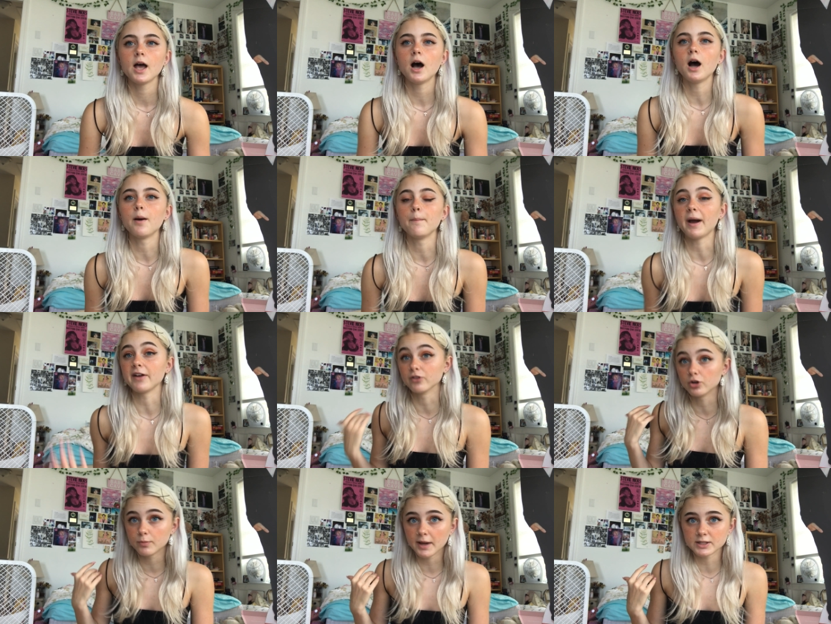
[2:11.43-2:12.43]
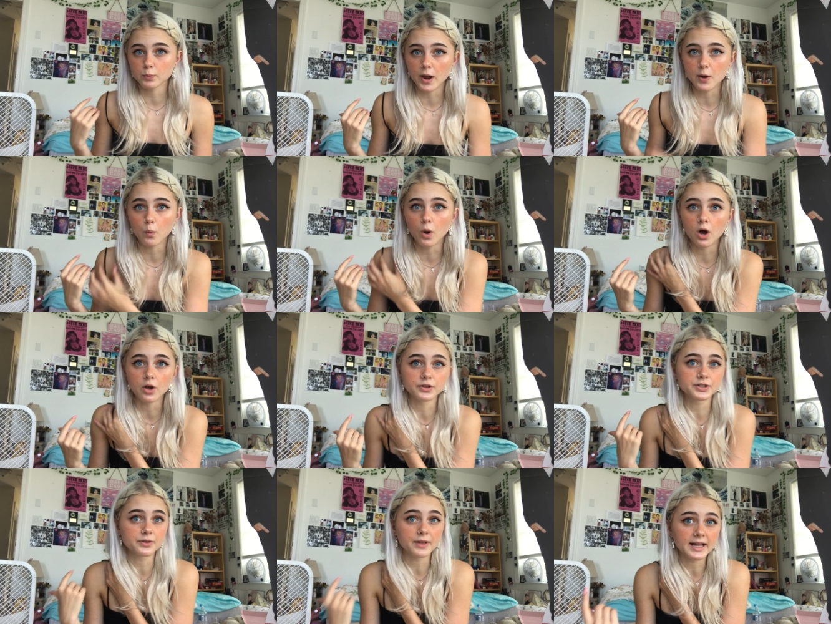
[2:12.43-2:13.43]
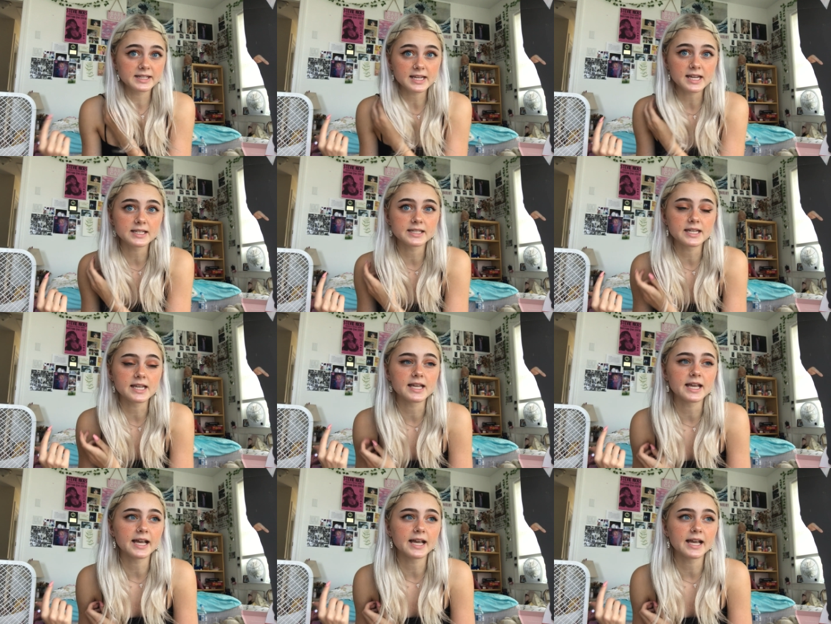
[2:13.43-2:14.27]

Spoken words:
My room has white walls, so that's easy,